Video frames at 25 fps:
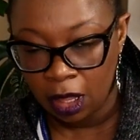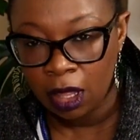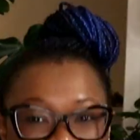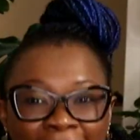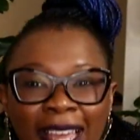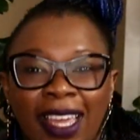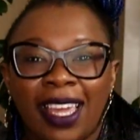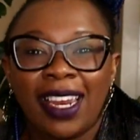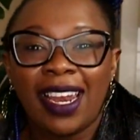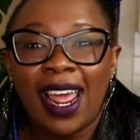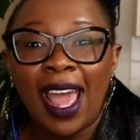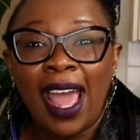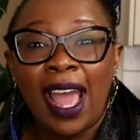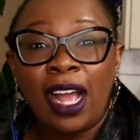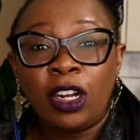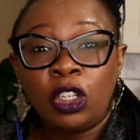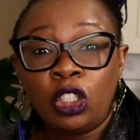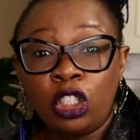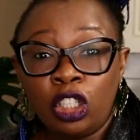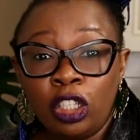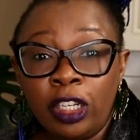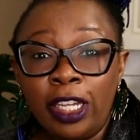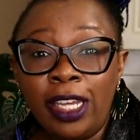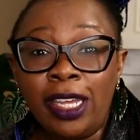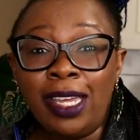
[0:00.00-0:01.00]
I can
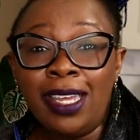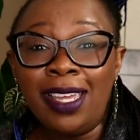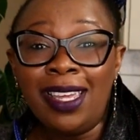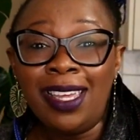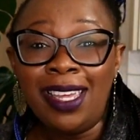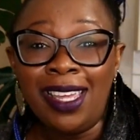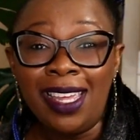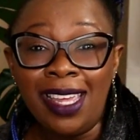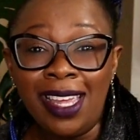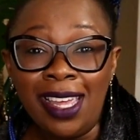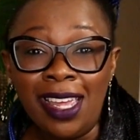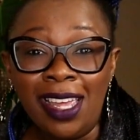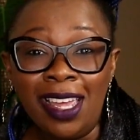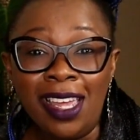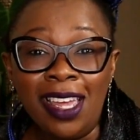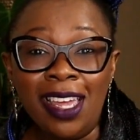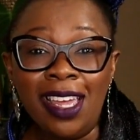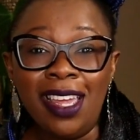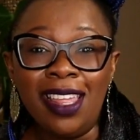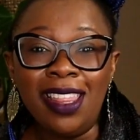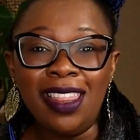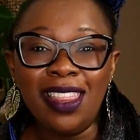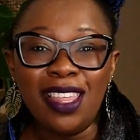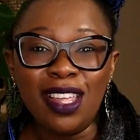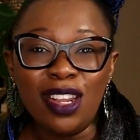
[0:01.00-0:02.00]
actually
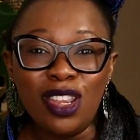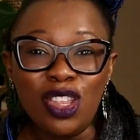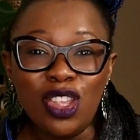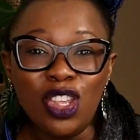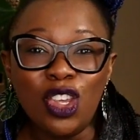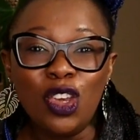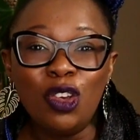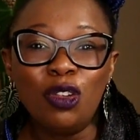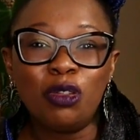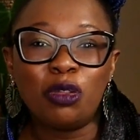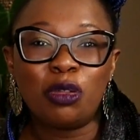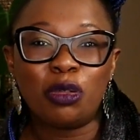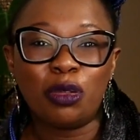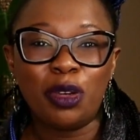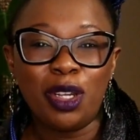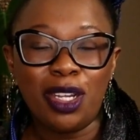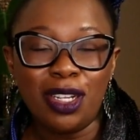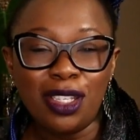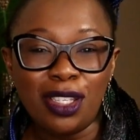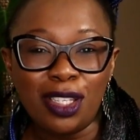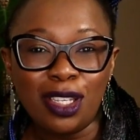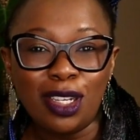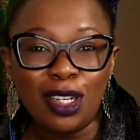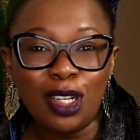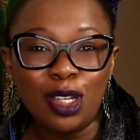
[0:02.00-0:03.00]
hear the
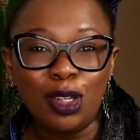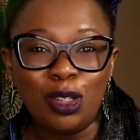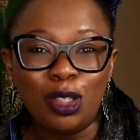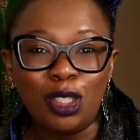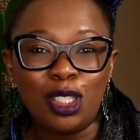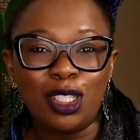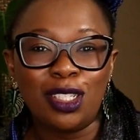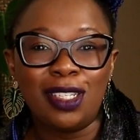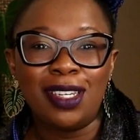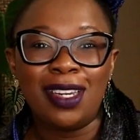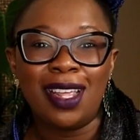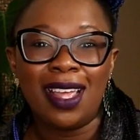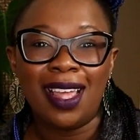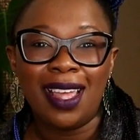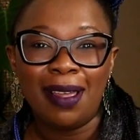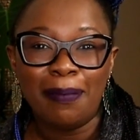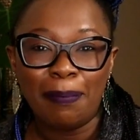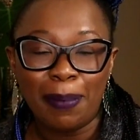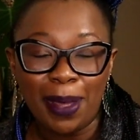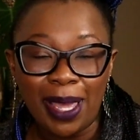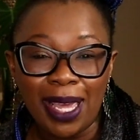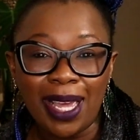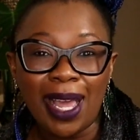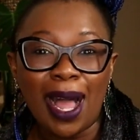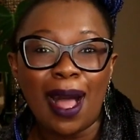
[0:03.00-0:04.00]
nutrient solution
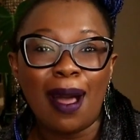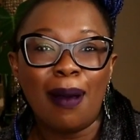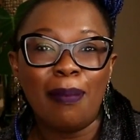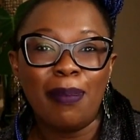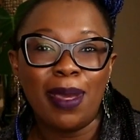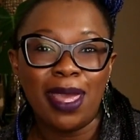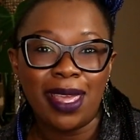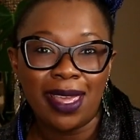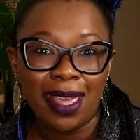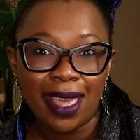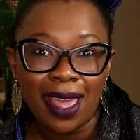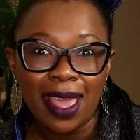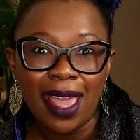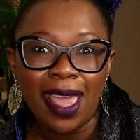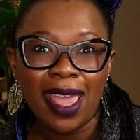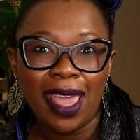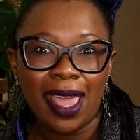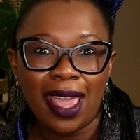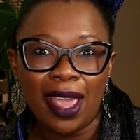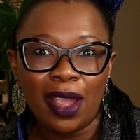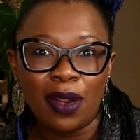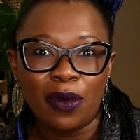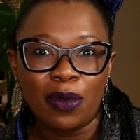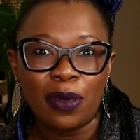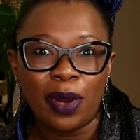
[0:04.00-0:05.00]
becoming
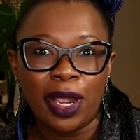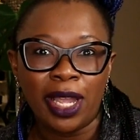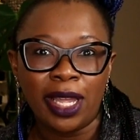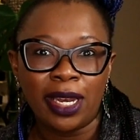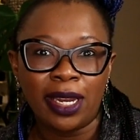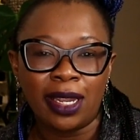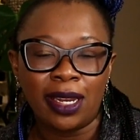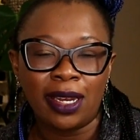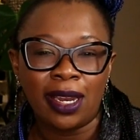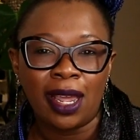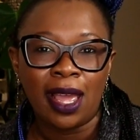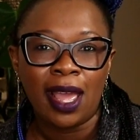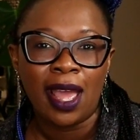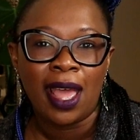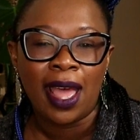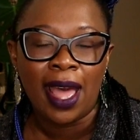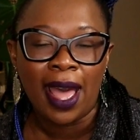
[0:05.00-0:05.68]
aerated.